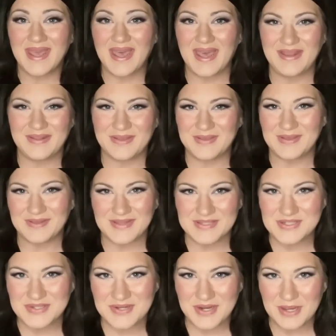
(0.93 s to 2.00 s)
Hello, you
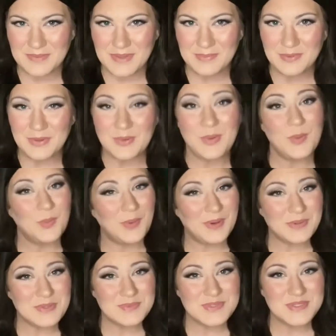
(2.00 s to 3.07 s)
legendary people.
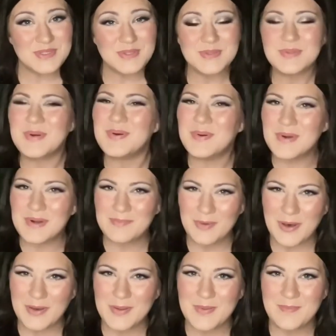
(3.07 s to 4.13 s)
Welcome to or
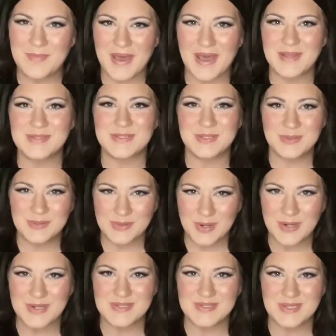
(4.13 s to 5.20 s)
welcome back to
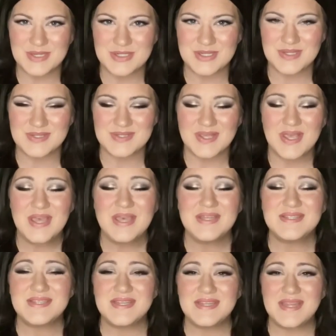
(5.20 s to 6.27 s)
Lauren's Legends.
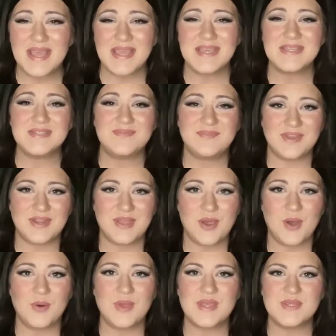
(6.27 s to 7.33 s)
Today's
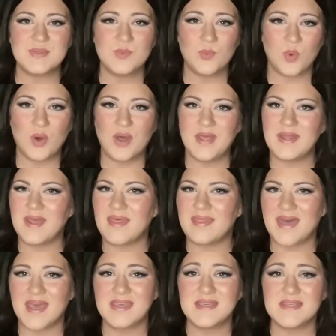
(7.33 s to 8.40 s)
video is one
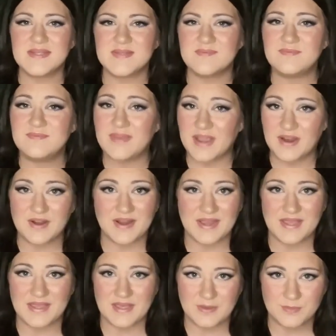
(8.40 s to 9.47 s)
that is
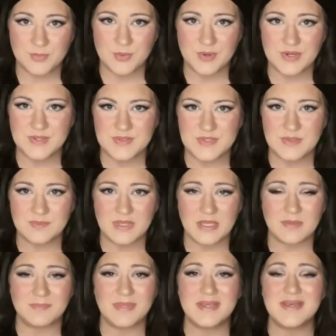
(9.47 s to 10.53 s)
very important to me
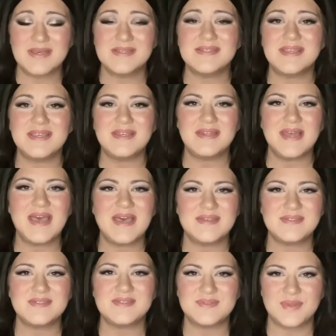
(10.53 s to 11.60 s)
because it
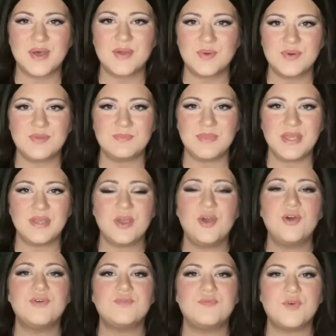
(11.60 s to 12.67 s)
has stuck with me
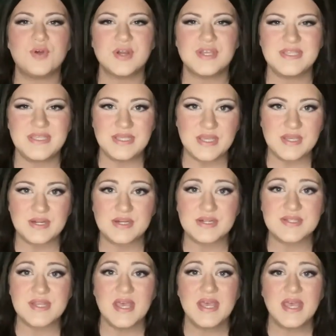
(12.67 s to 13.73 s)
for
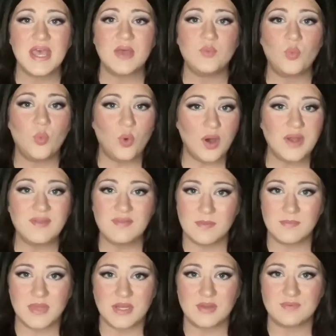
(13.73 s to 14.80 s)
years and one of the
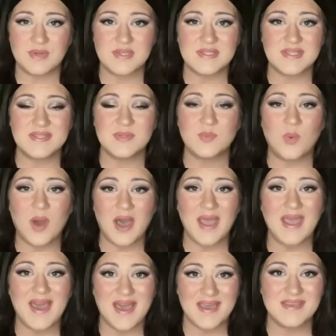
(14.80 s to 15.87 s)
many reasons
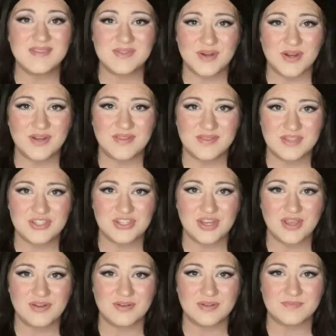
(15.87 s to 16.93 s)
why I started this
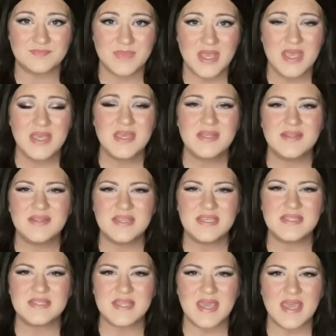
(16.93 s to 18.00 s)
channel.
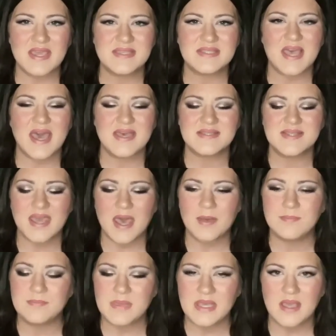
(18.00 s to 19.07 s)
This case has kept
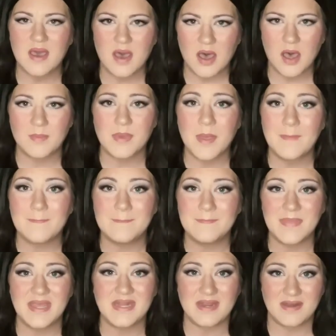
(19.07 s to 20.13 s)
me up
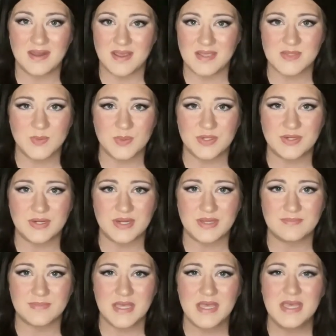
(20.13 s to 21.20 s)
many nights
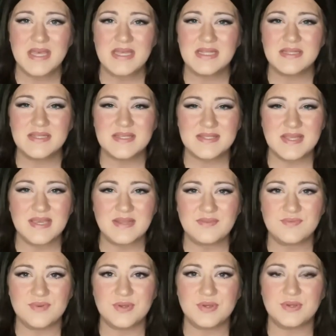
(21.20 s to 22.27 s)
wondering. Lisanne
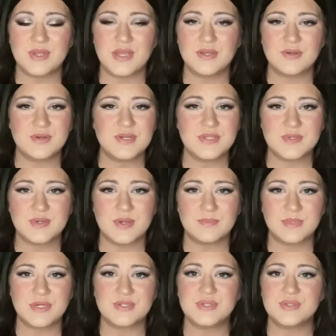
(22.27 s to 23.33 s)
Froon and
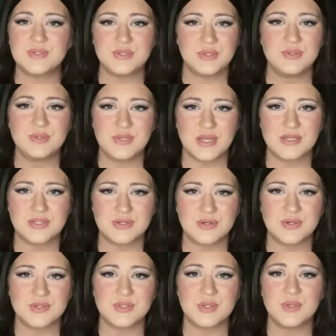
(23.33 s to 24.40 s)
Kris, two Dutch
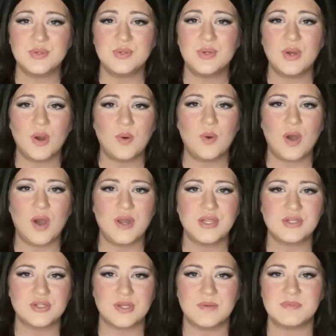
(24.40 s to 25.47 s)
girls who go on a
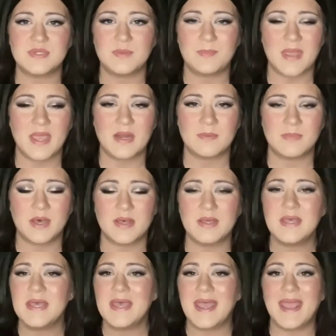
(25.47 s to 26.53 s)
trip to Panama
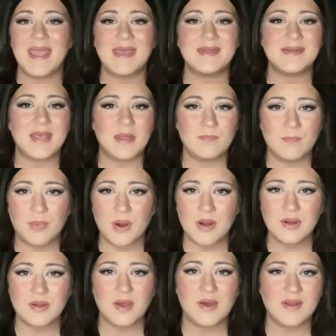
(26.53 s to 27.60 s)
and
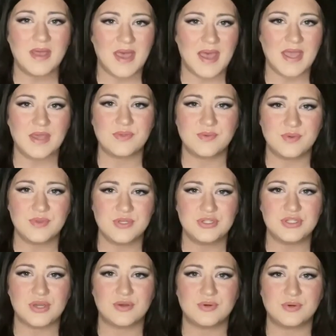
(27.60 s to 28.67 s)
embark on a hike through the
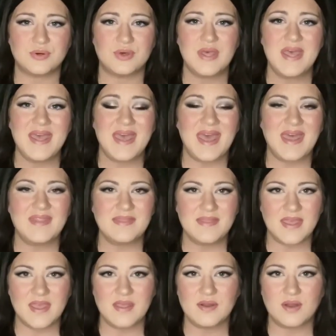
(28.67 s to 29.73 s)
jungle and
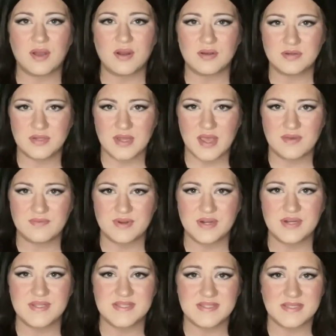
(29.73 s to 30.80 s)
then are
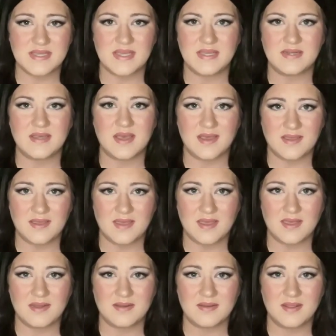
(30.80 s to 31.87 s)
never seen
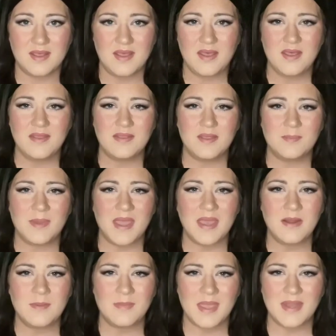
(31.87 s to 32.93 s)
again. The
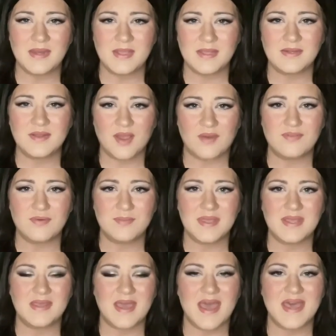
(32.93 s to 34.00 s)
Panamanian
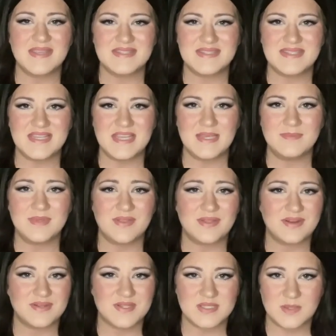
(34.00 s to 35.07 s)
government has deemed
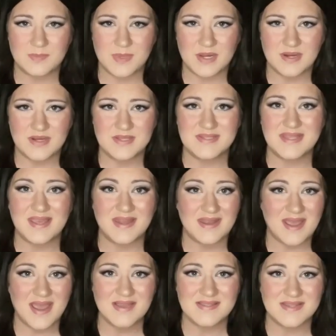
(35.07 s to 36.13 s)
their disappearance an
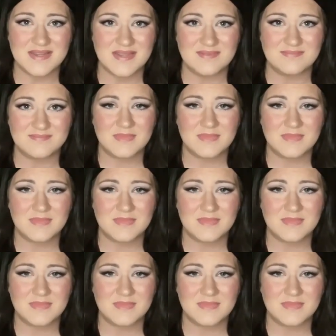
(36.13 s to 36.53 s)
accident.